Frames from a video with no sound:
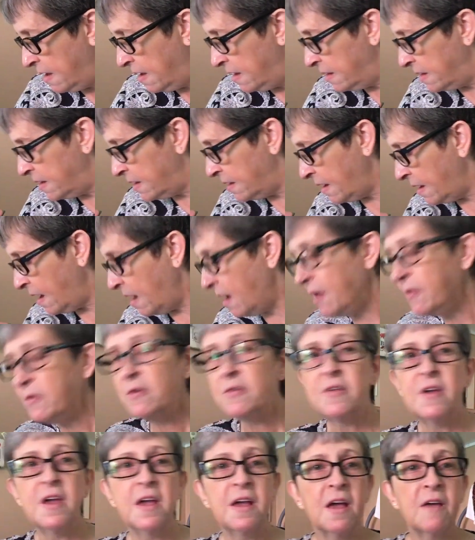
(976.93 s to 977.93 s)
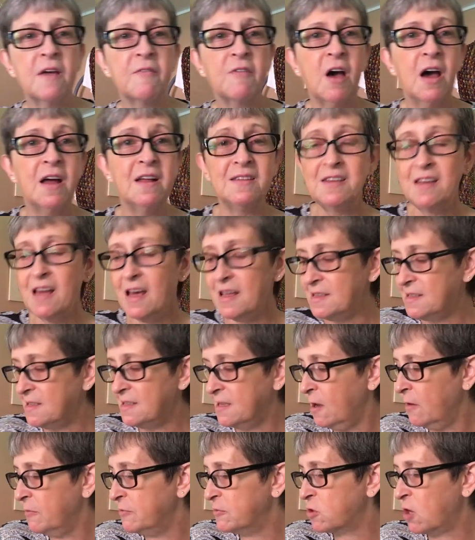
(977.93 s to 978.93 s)
the other thing I've got, it's not
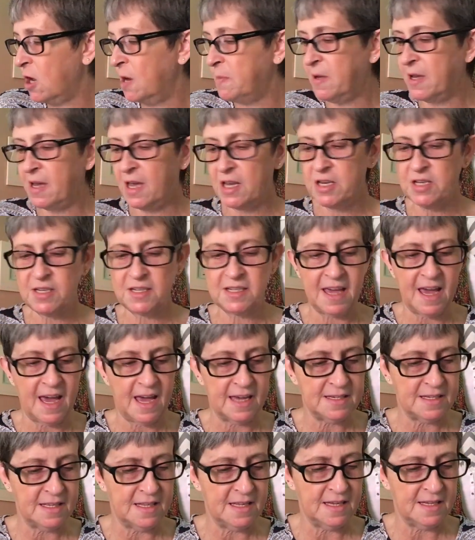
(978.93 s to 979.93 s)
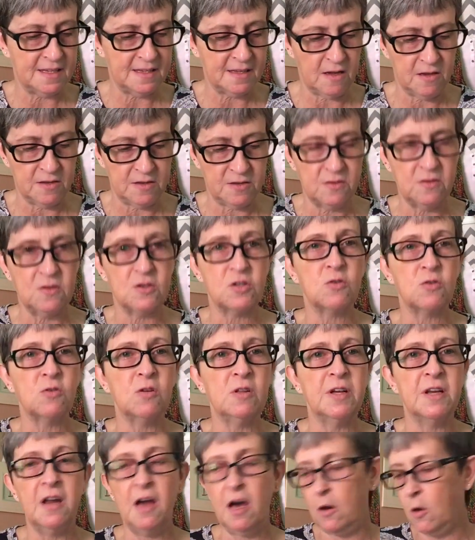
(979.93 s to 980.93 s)
self-striping, I just cast this on, so there's
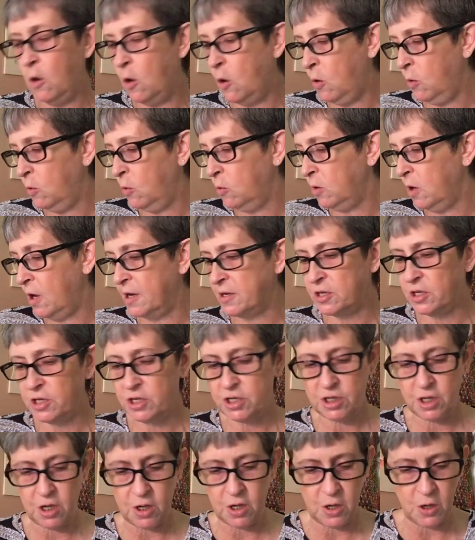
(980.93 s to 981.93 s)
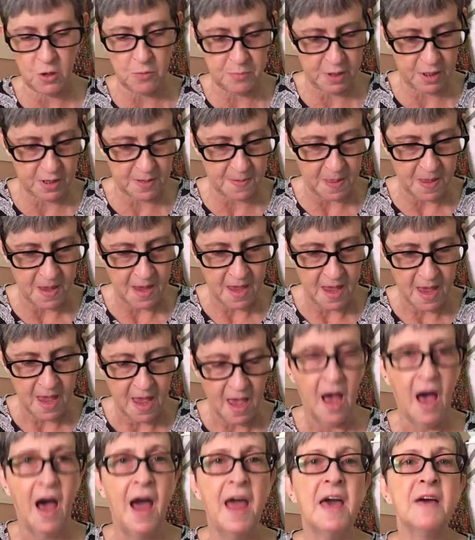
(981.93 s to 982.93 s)
really not a whole lot to show, but
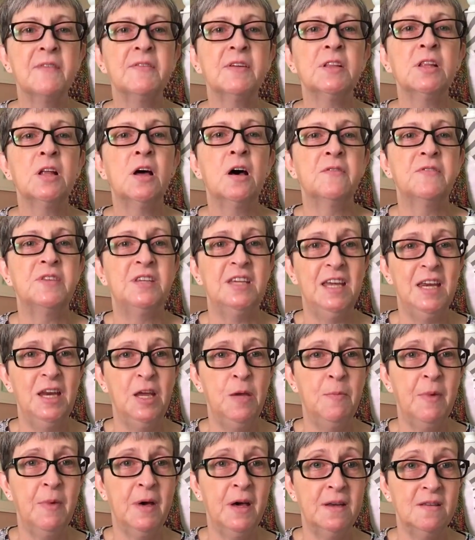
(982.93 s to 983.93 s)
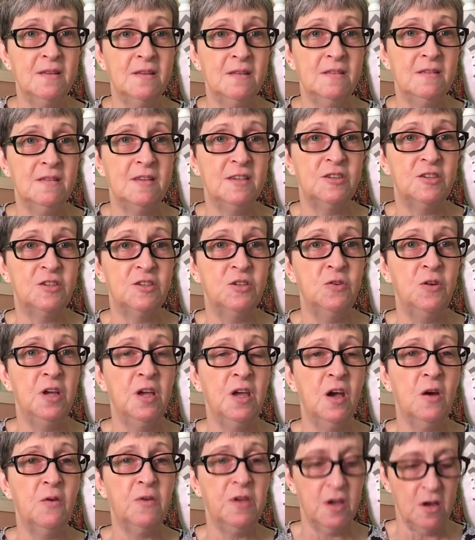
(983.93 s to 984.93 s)
I have a lot of teeny button
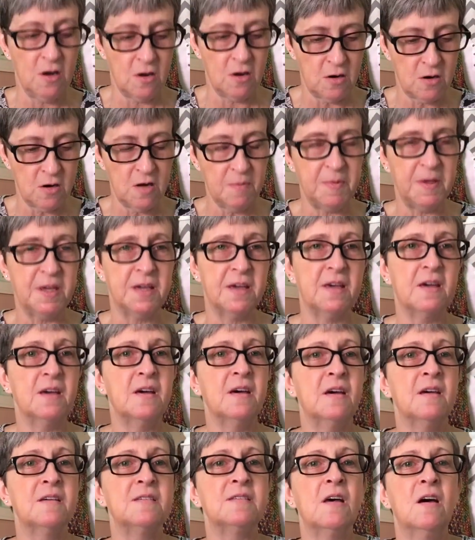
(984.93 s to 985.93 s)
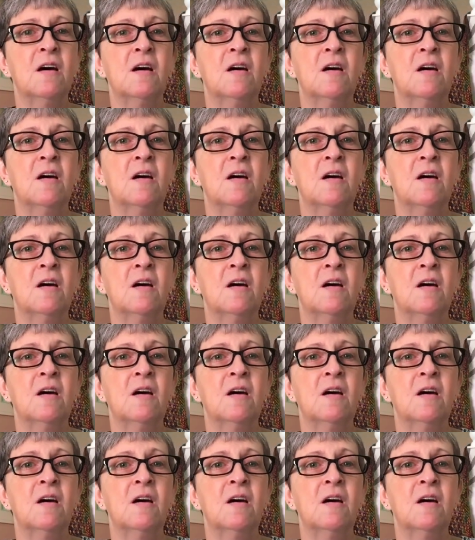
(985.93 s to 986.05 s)
studio yarn because